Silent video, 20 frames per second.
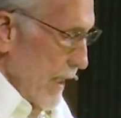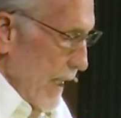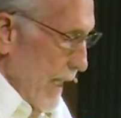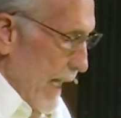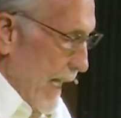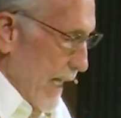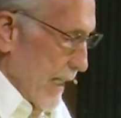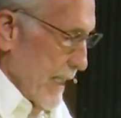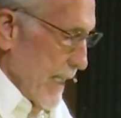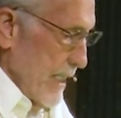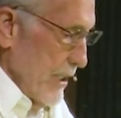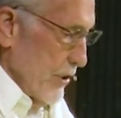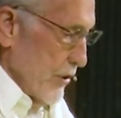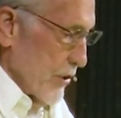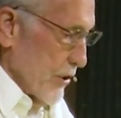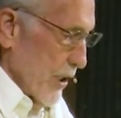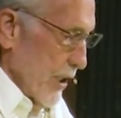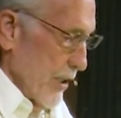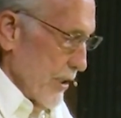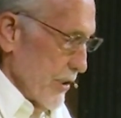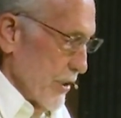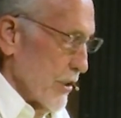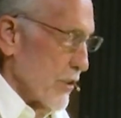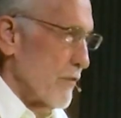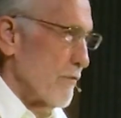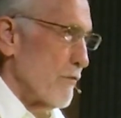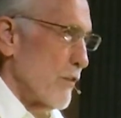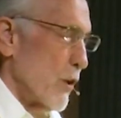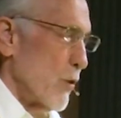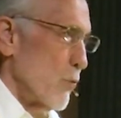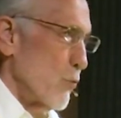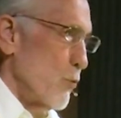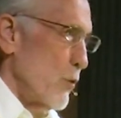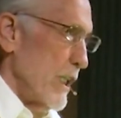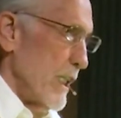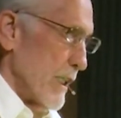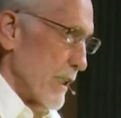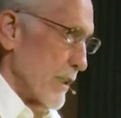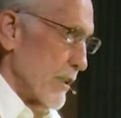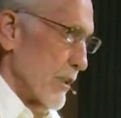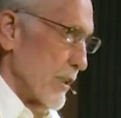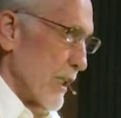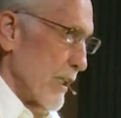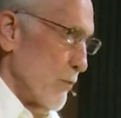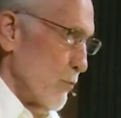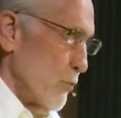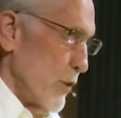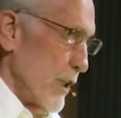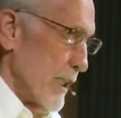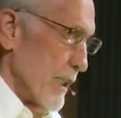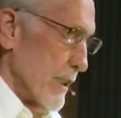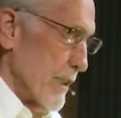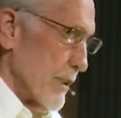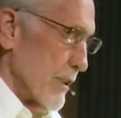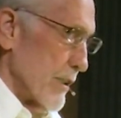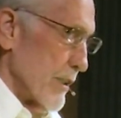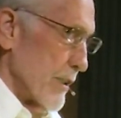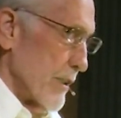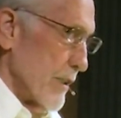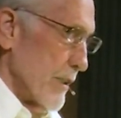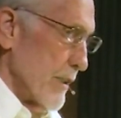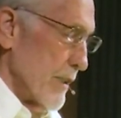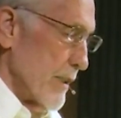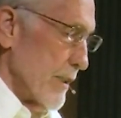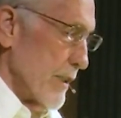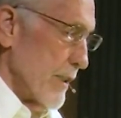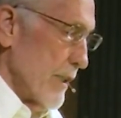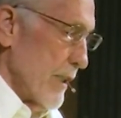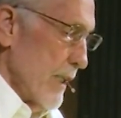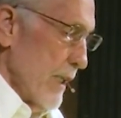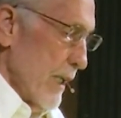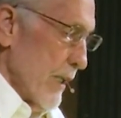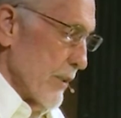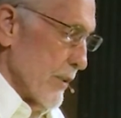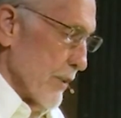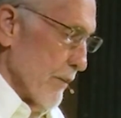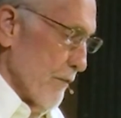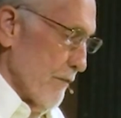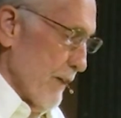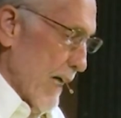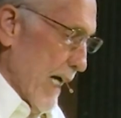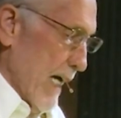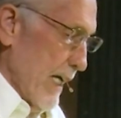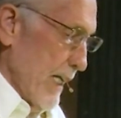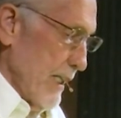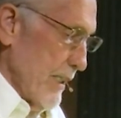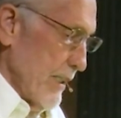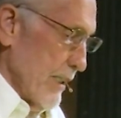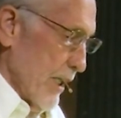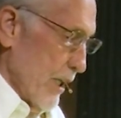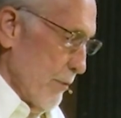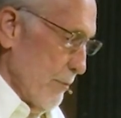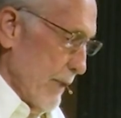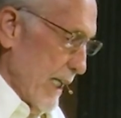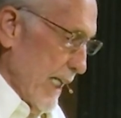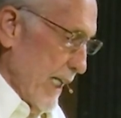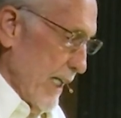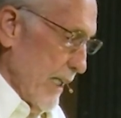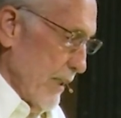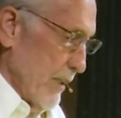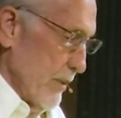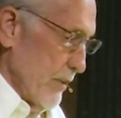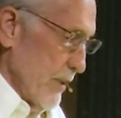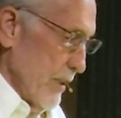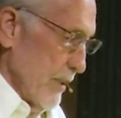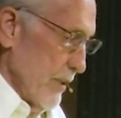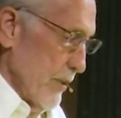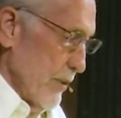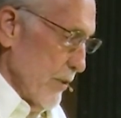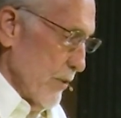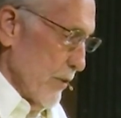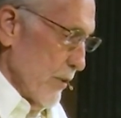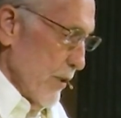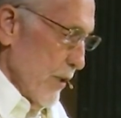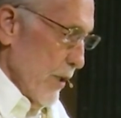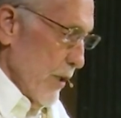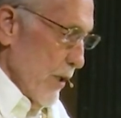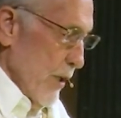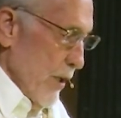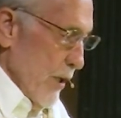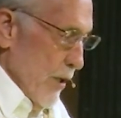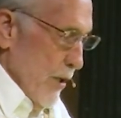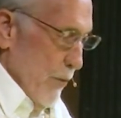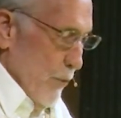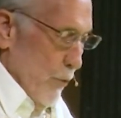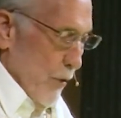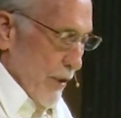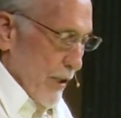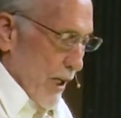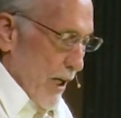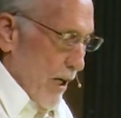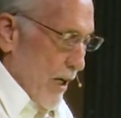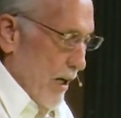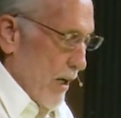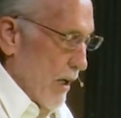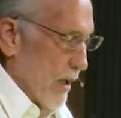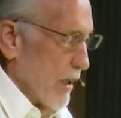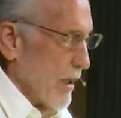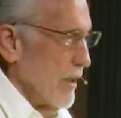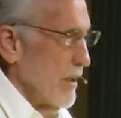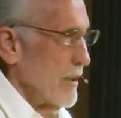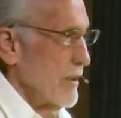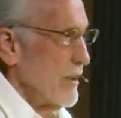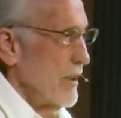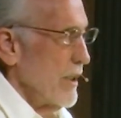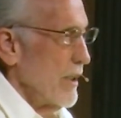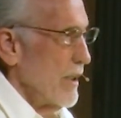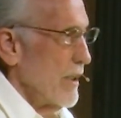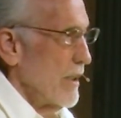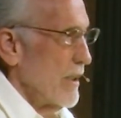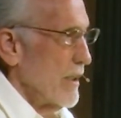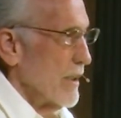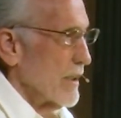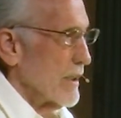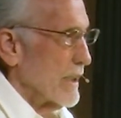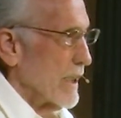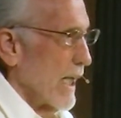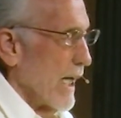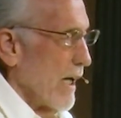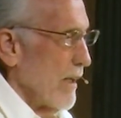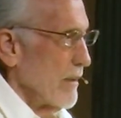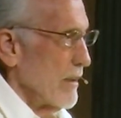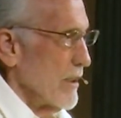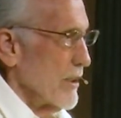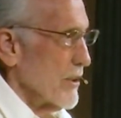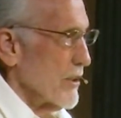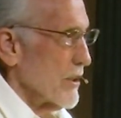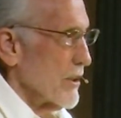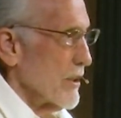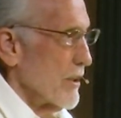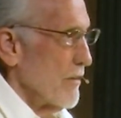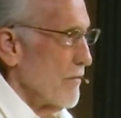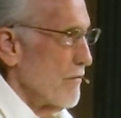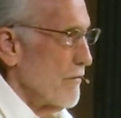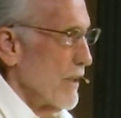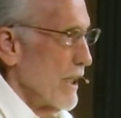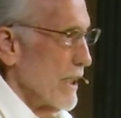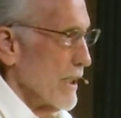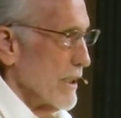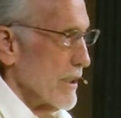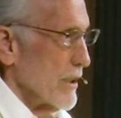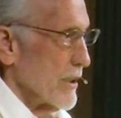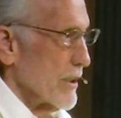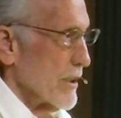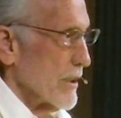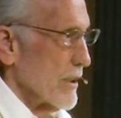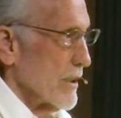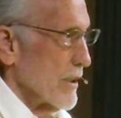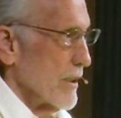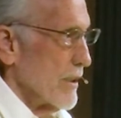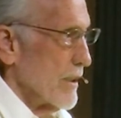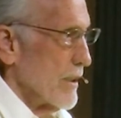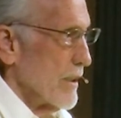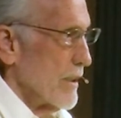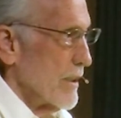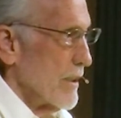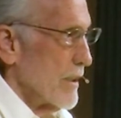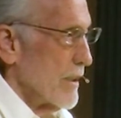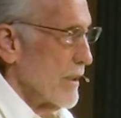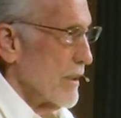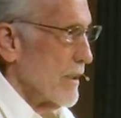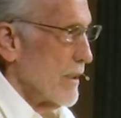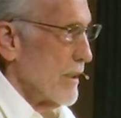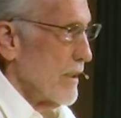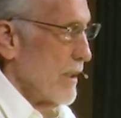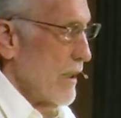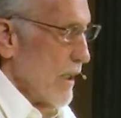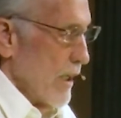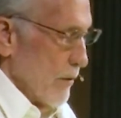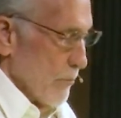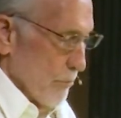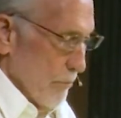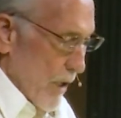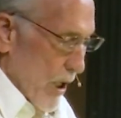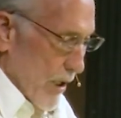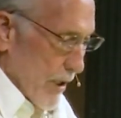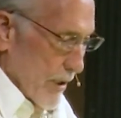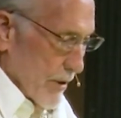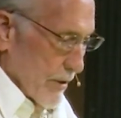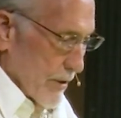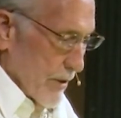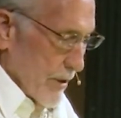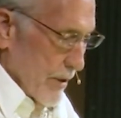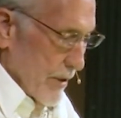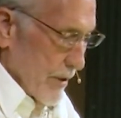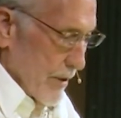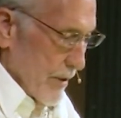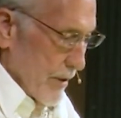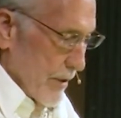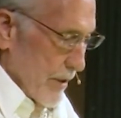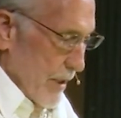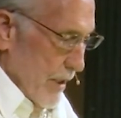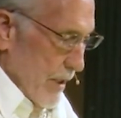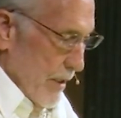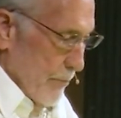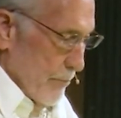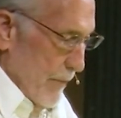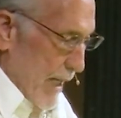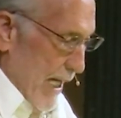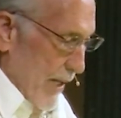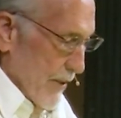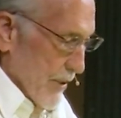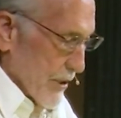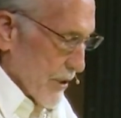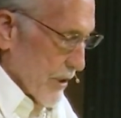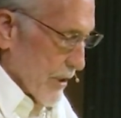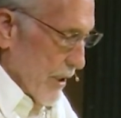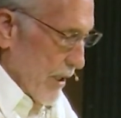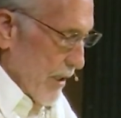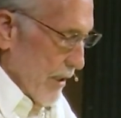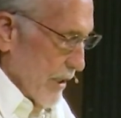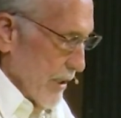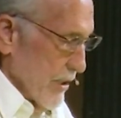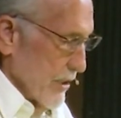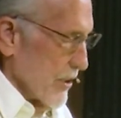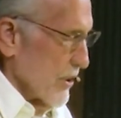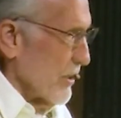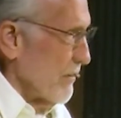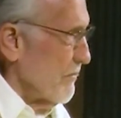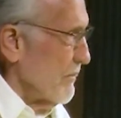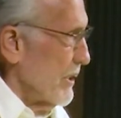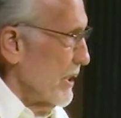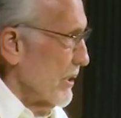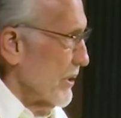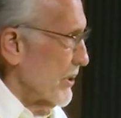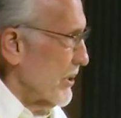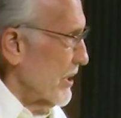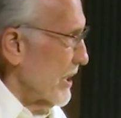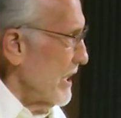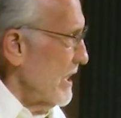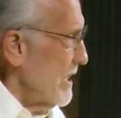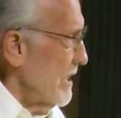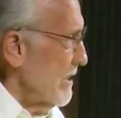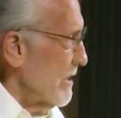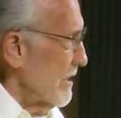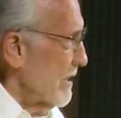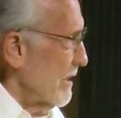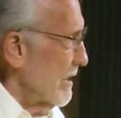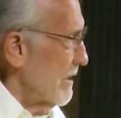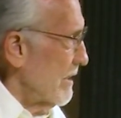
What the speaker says: And he searched for weeks and weeks to find a man with a hard, callous face, marked by the scars of deceit,